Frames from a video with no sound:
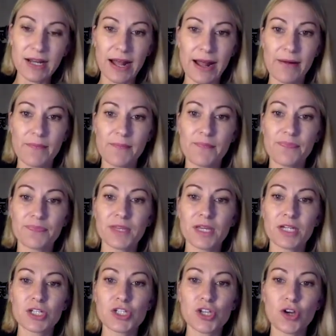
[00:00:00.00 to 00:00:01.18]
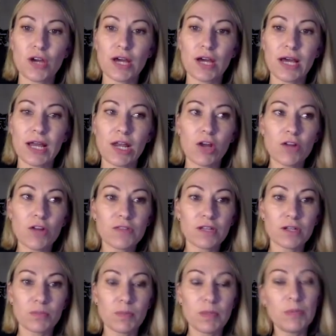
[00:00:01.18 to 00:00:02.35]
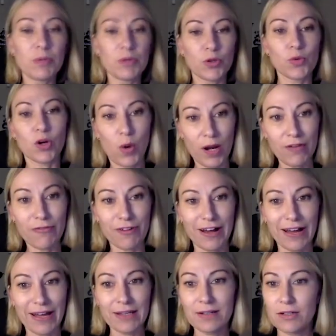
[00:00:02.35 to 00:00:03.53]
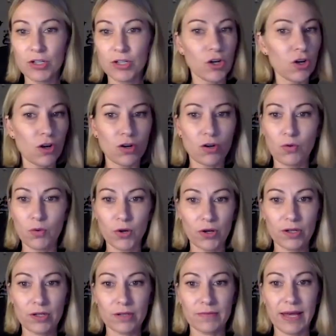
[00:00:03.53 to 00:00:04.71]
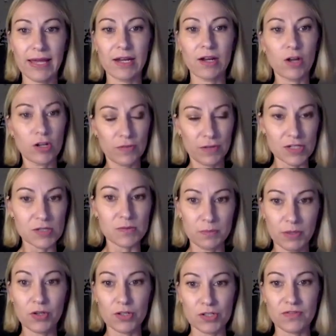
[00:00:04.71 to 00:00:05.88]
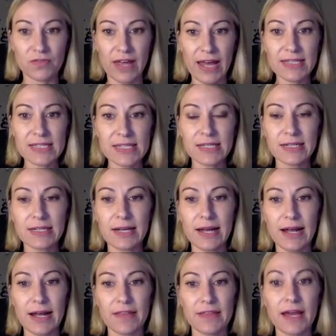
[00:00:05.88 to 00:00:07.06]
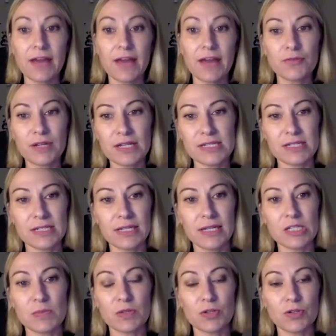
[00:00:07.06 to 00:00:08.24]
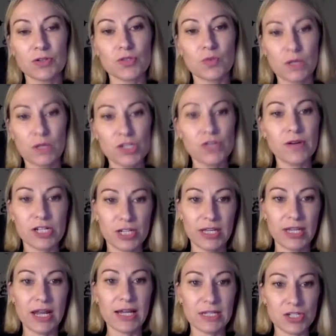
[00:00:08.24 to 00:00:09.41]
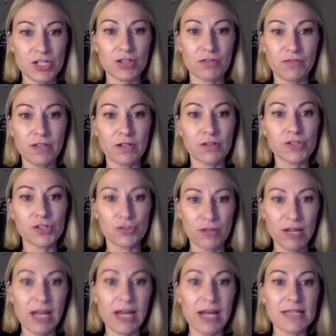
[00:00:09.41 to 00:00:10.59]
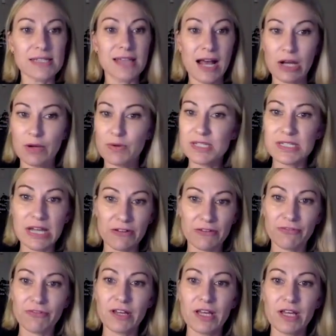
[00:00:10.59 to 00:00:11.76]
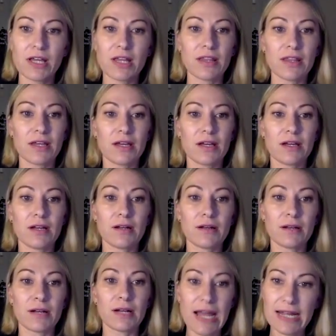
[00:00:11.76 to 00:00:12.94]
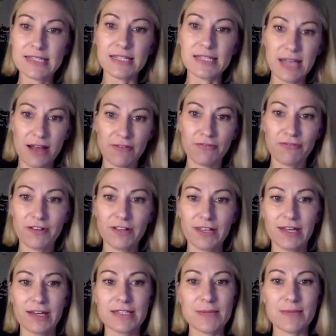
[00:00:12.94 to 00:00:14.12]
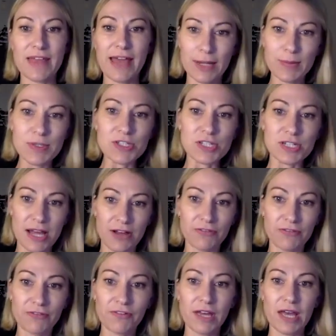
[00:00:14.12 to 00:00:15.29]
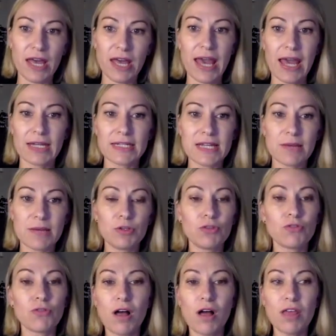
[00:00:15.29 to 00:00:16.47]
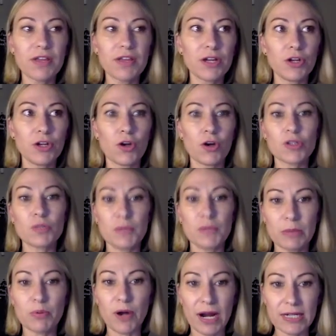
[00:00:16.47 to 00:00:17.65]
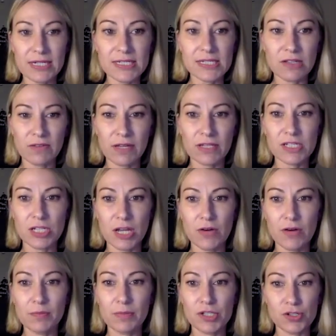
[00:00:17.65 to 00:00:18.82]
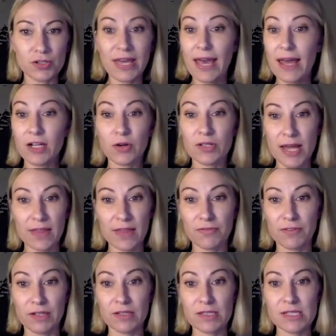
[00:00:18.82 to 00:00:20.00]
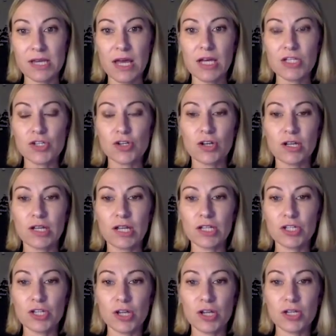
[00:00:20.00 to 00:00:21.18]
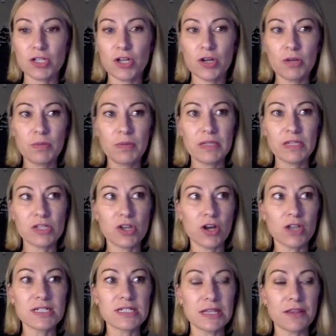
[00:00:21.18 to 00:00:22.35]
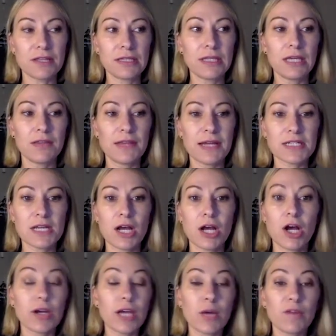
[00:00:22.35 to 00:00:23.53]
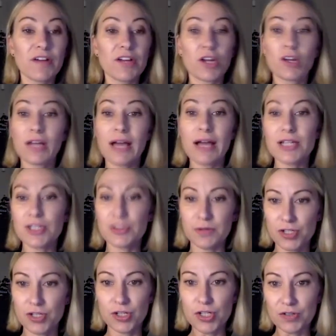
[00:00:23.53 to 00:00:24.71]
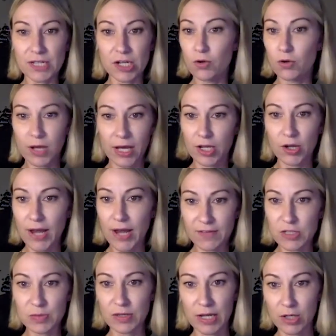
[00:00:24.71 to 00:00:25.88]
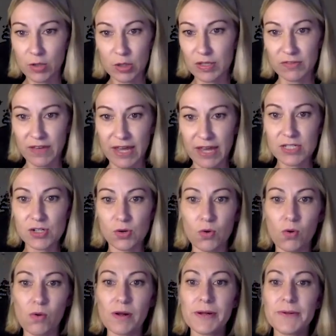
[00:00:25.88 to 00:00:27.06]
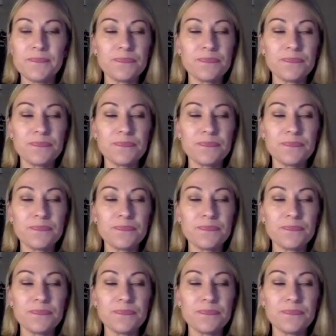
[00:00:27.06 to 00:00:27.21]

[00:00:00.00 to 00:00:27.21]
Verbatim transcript: Um, so a lot of the people who are qualifying no longer work. And a lot of it is because of that. Uh, the other reason is because once you actually get out into the field, you realize the hours are tough the clients are tough. Some of the animals are tough. And um, you'd rather not be a practicing veterinarian, but you can go into other fields. So do, not be disheartened in thinking that, okay, well, if I don't like doing surgery, I don't, I don't have to be, I don't want to be a vet or